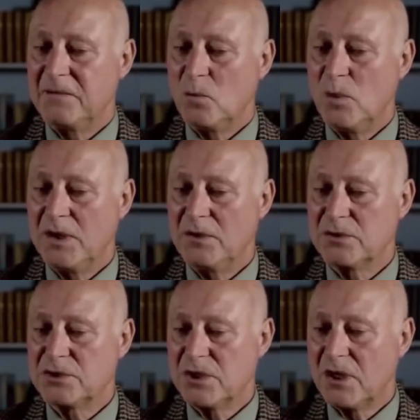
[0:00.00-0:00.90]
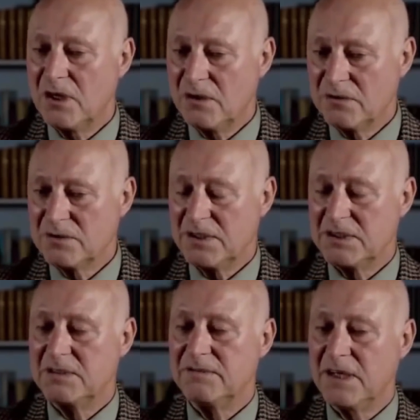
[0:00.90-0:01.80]
where your child
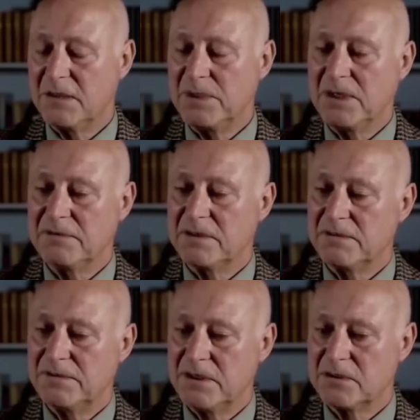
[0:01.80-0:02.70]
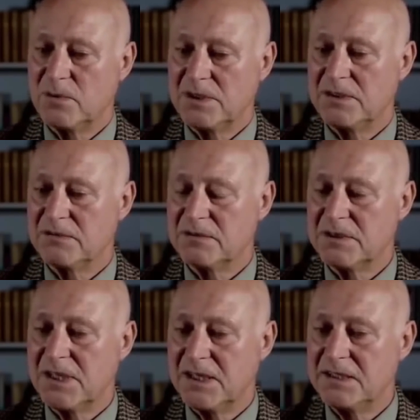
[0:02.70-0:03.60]
is developing for the first
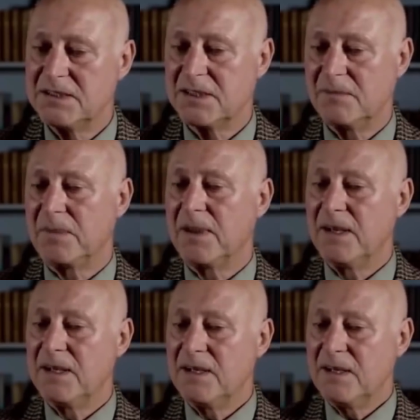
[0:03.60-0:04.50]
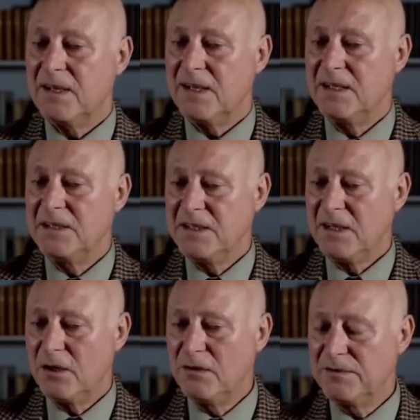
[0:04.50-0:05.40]
100 days, in
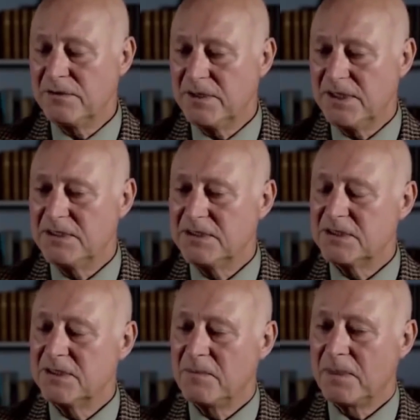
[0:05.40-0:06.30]
the ovaries,